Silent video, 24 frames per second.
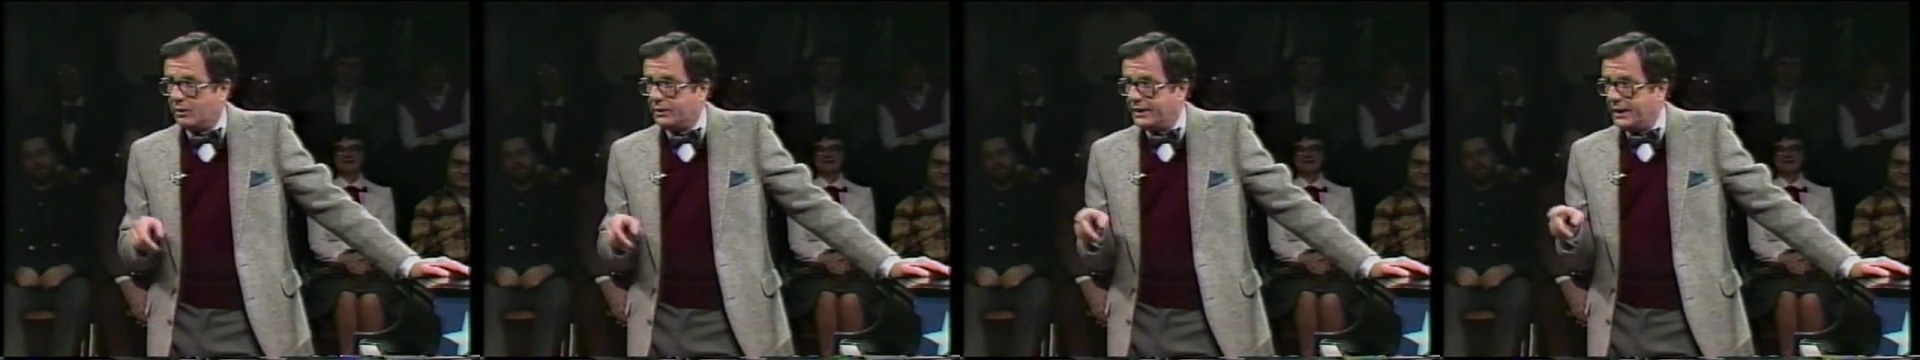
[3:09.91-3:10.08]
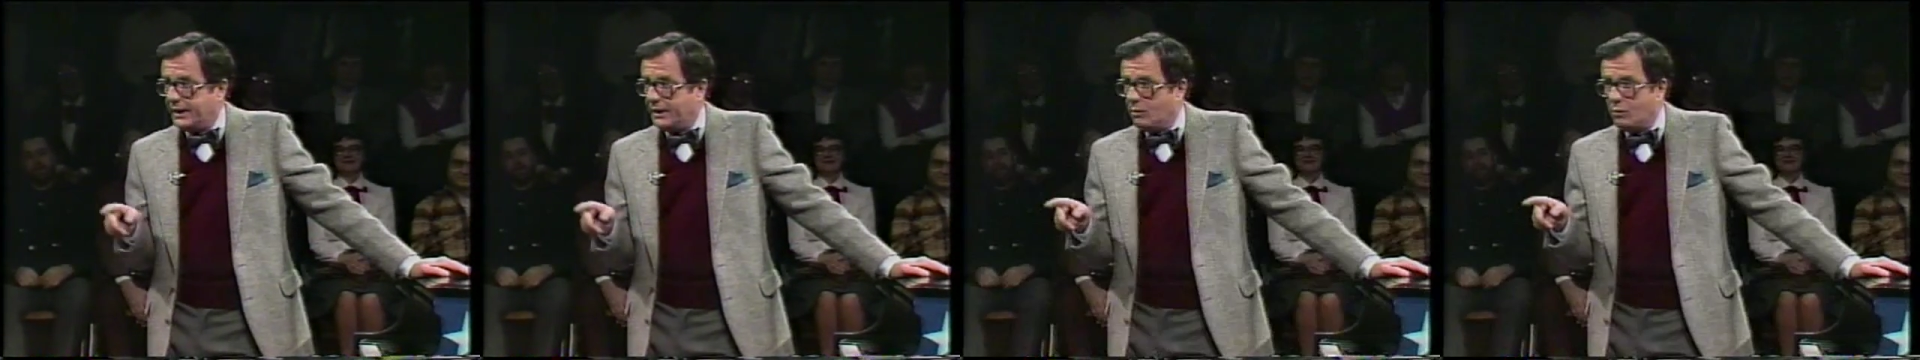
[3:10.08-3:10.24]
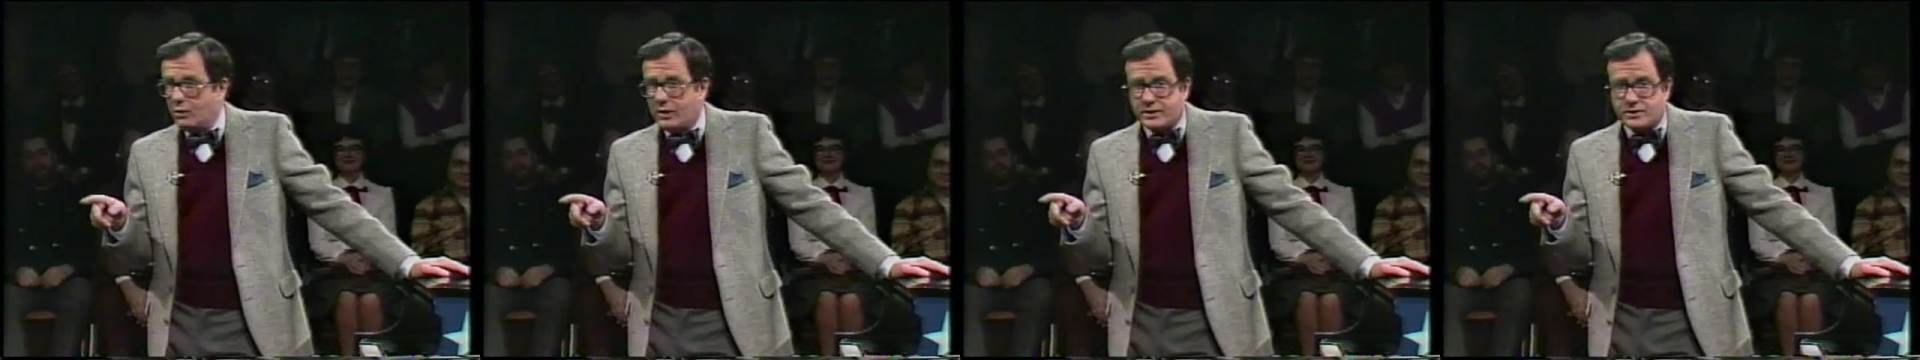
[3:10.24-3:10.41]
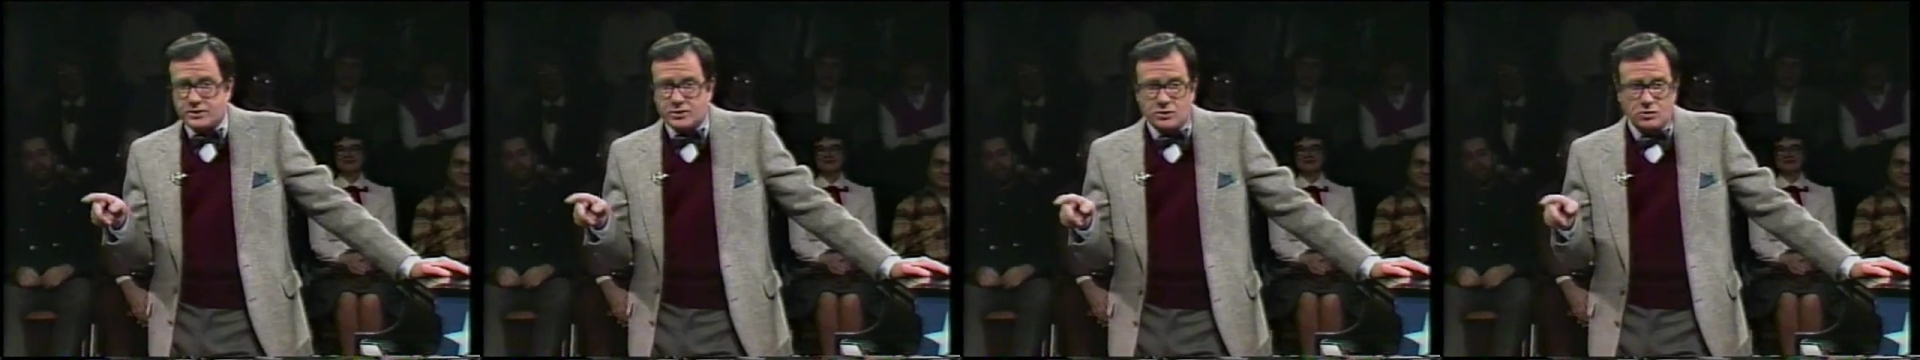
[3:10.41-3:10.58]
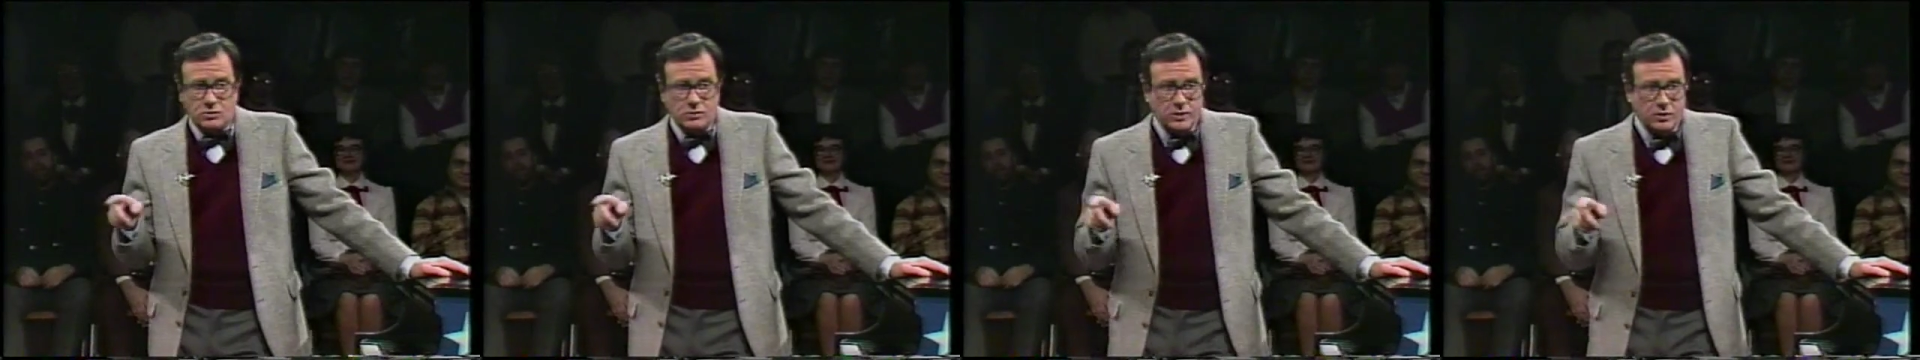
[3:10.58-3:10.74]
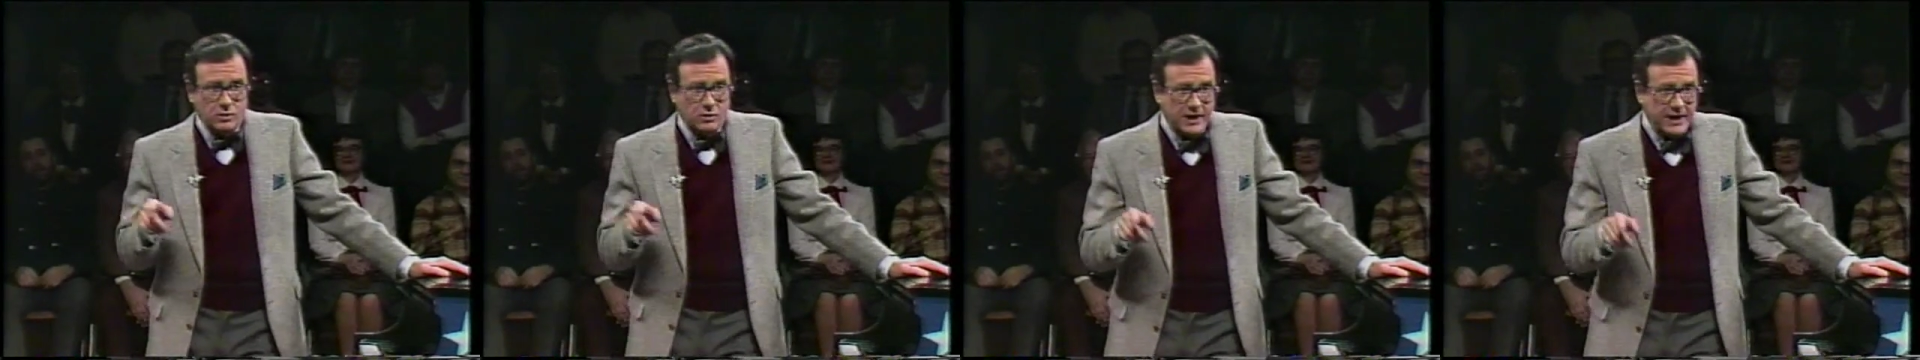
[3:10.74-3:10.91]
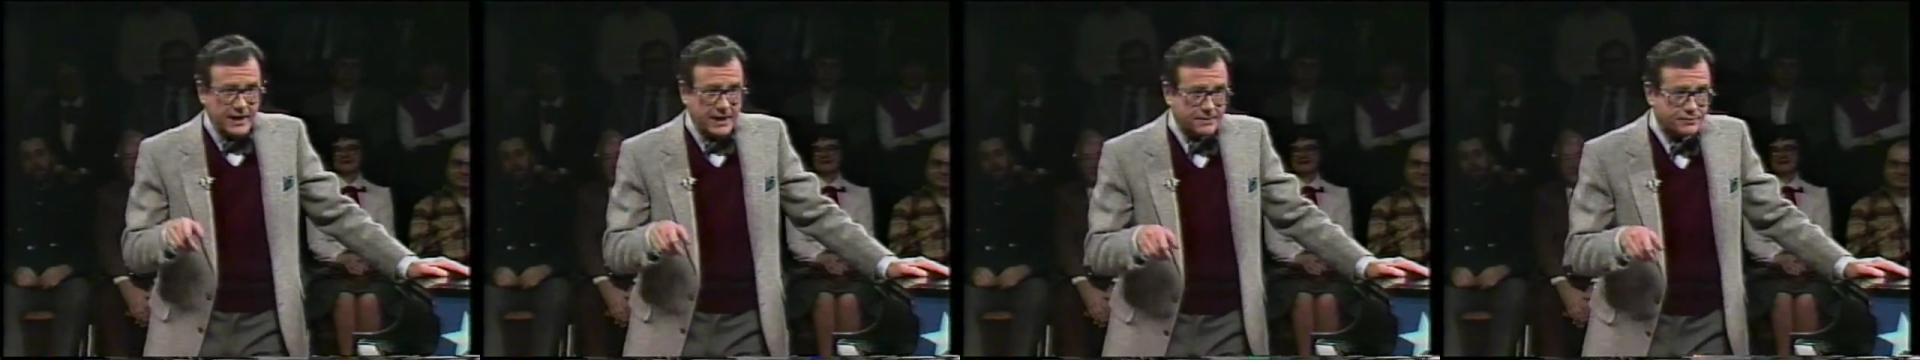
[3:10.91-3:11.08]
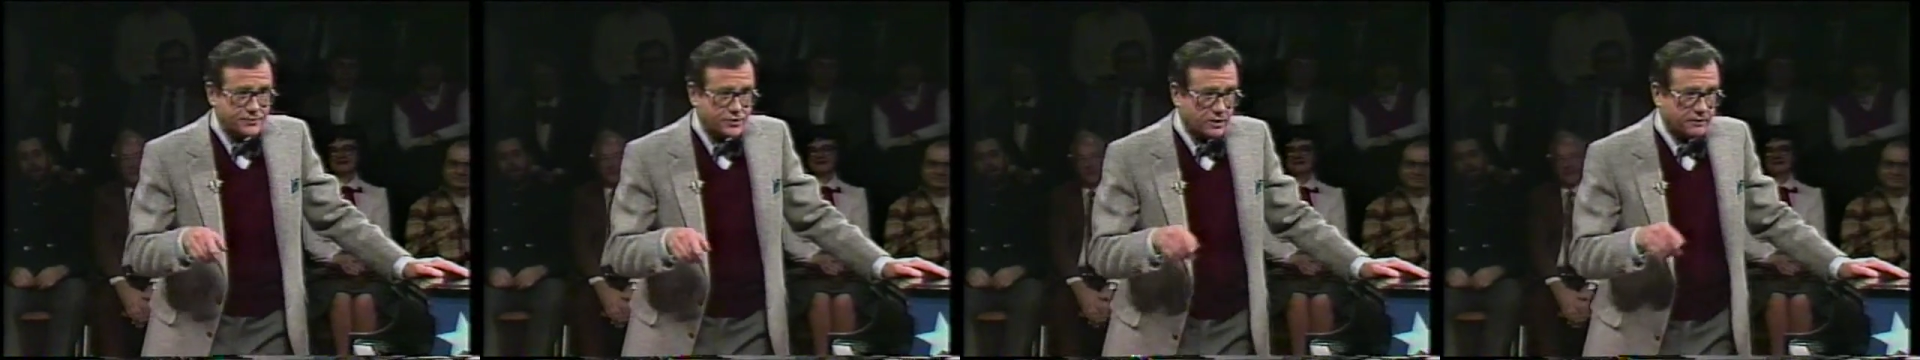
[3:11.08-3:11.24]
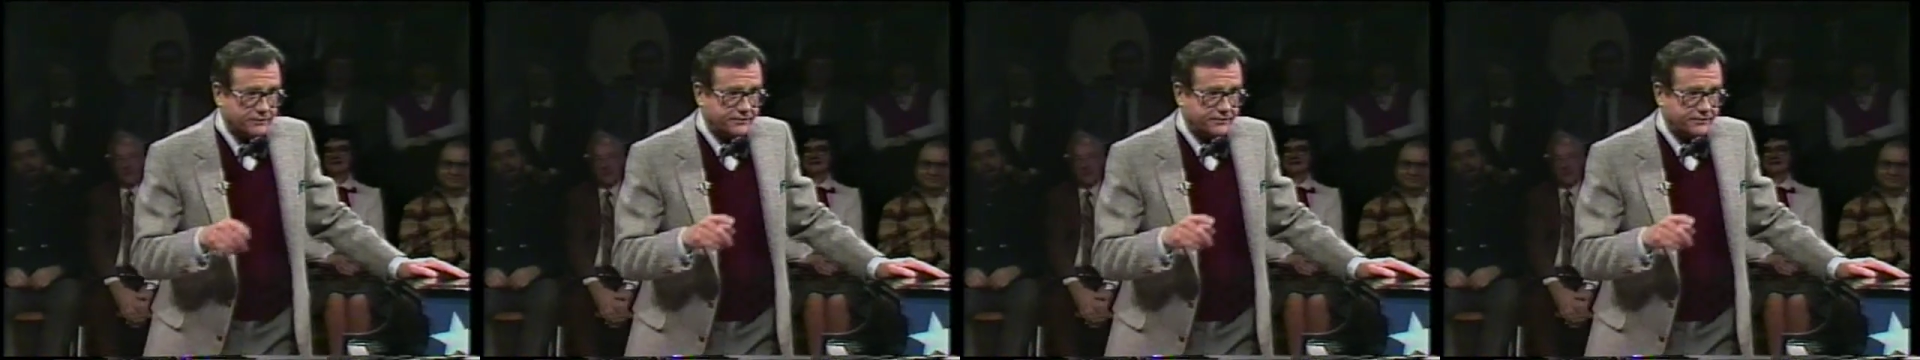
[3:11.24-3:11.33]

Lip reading: then he went to New Hampshire.